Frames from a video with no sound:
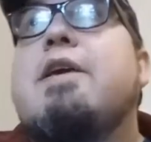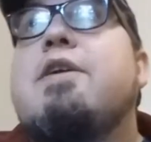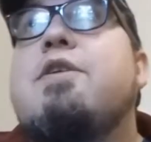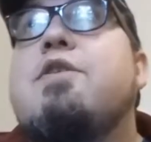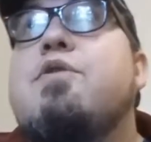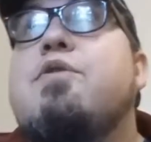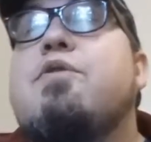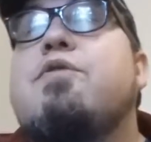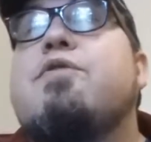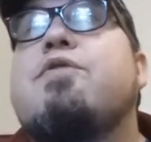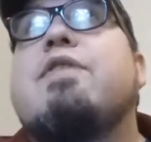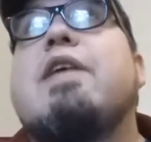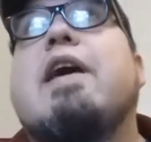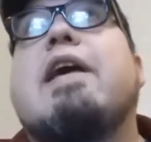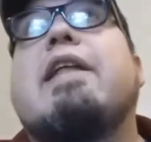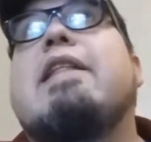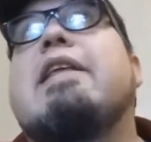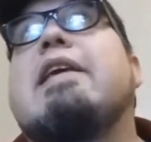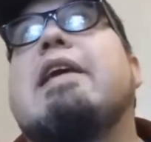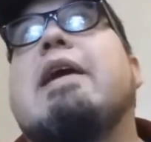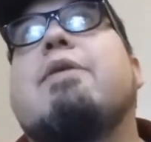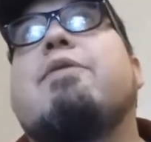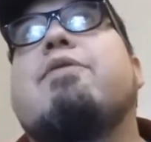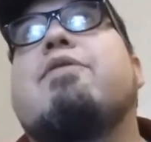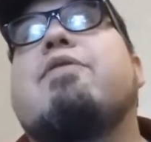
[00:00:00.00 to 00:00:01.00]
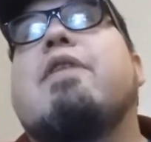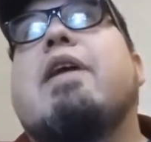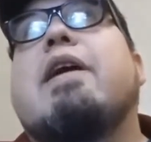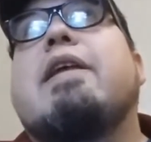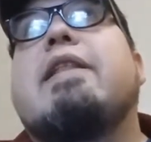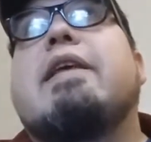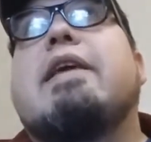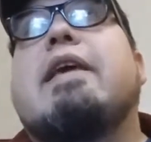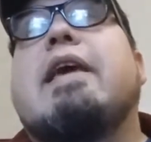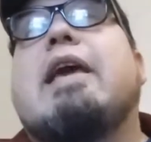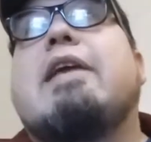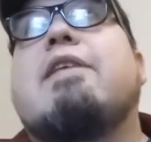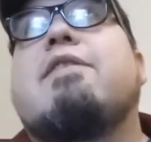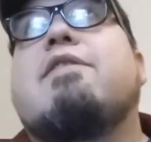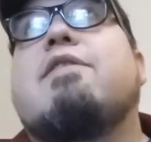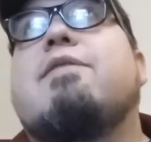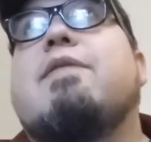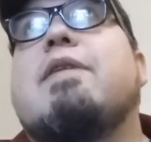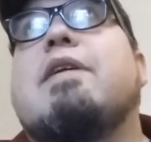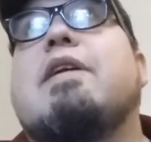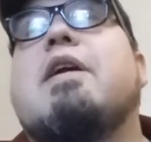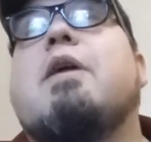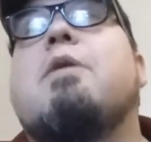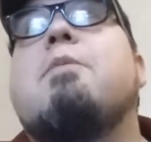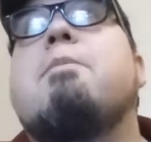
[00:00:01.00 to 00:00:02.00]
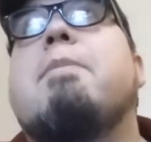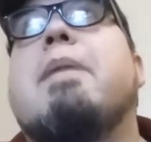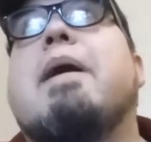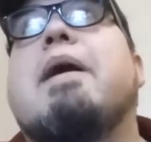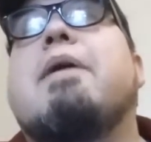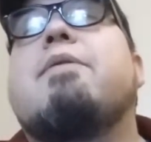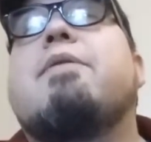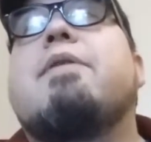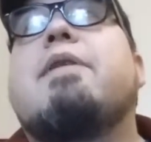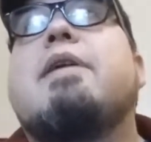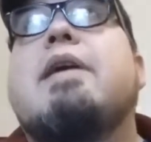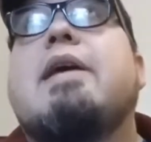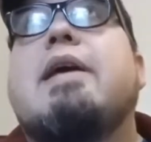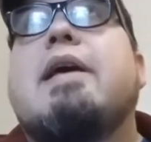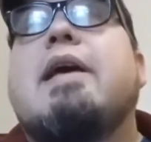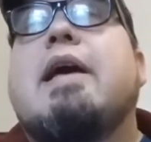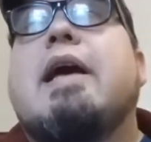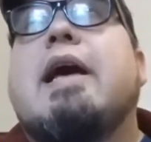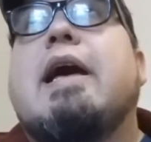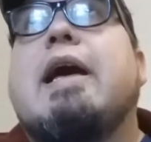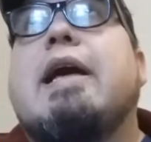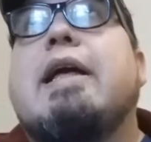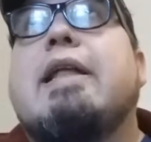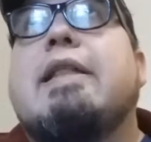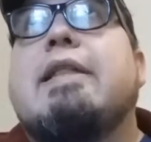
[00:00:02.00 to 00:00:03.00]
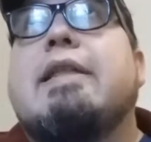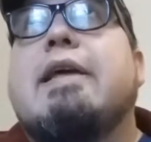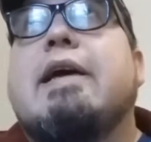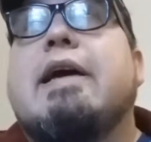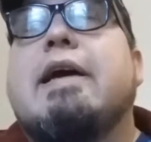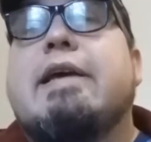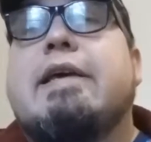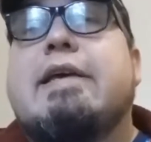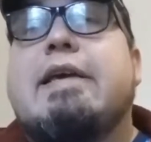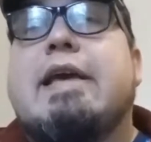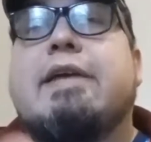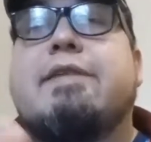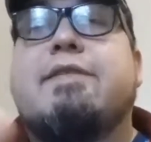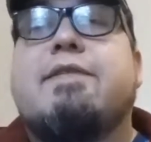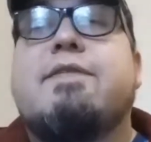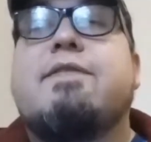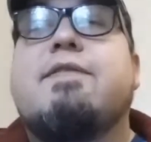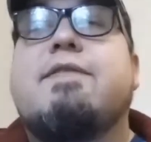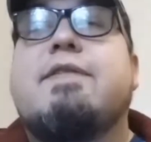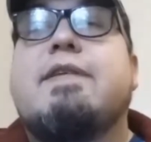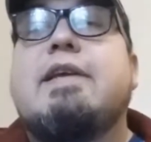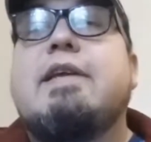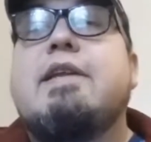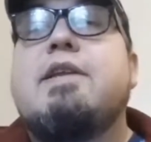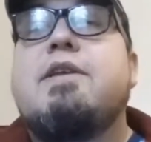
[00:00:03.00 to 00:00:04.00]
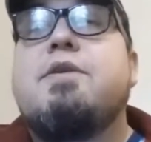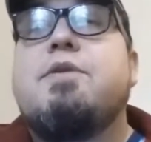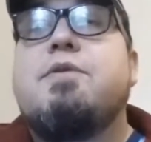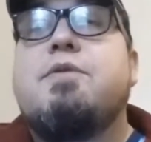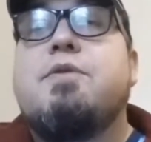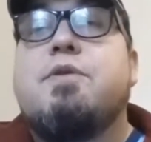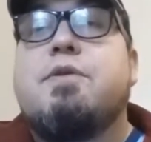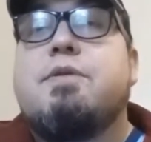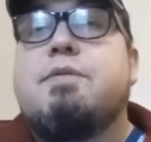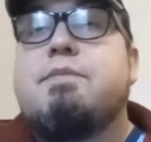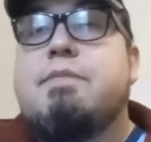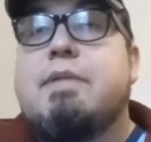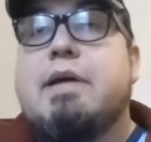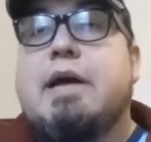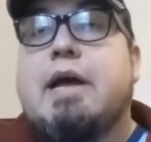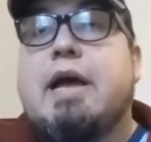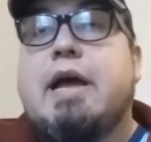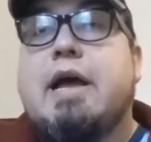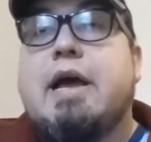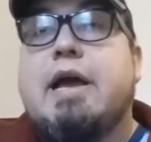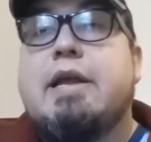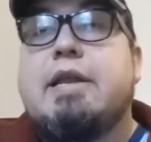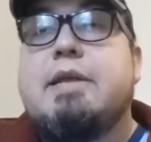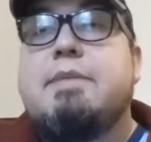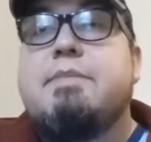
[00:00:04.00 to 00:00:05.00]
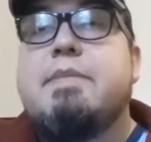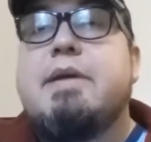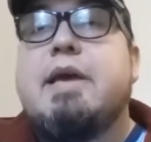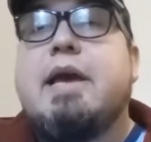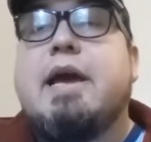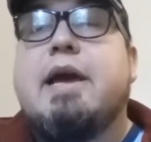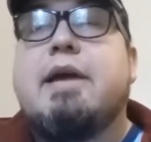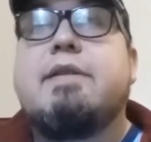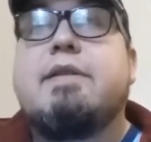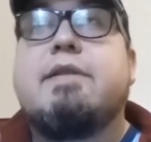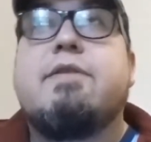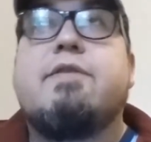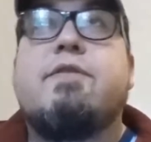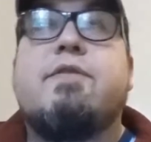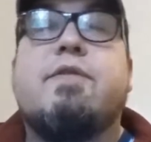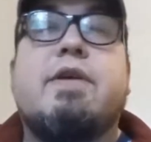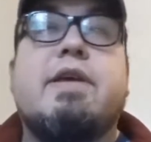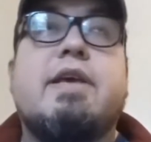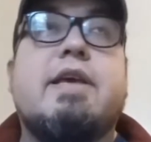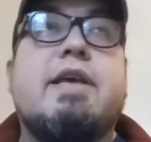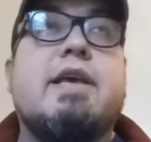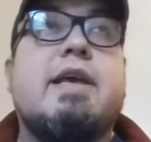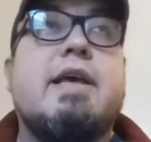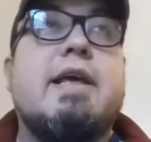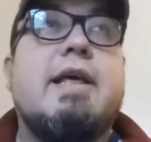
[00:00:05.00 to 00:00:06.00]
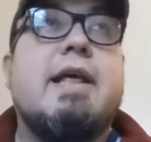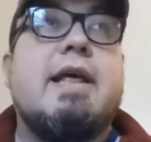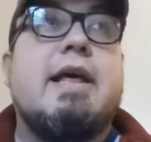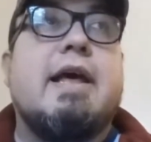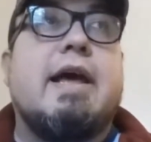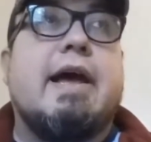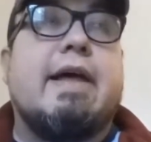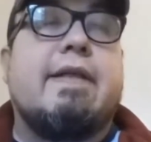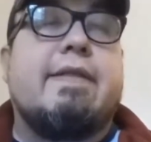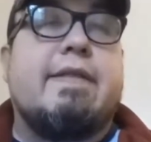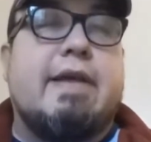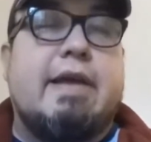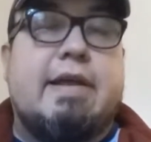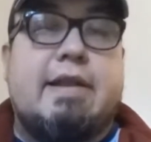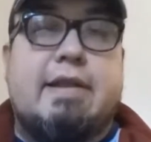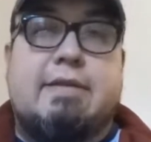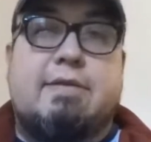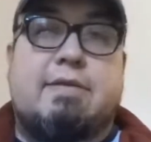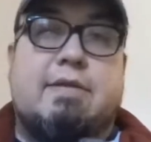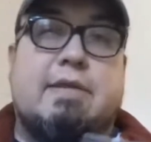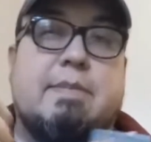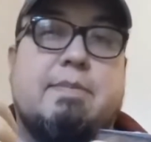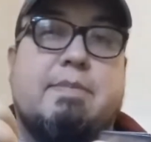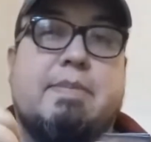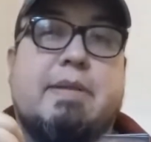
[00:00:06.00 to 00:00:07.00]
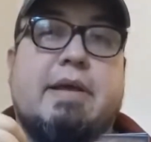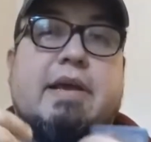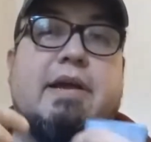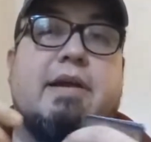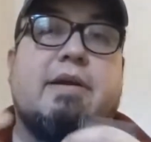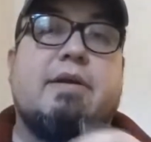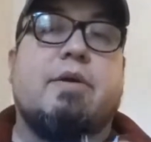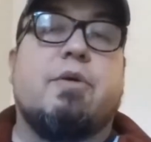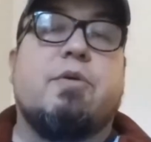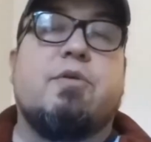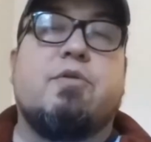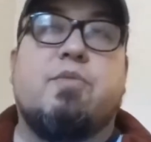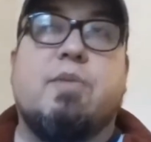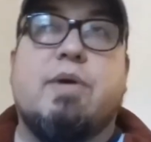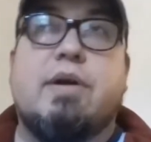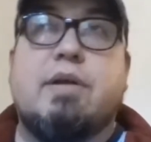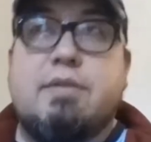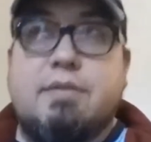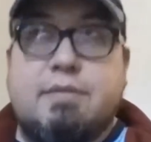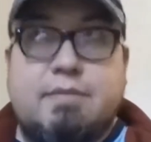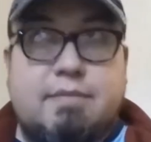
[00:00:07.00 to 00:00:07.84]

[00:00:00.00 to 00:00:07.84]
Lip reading: you're standing outside the gates of the compound, and he hasn't seen you, you're hiding behind the tree, and then the player goes, well,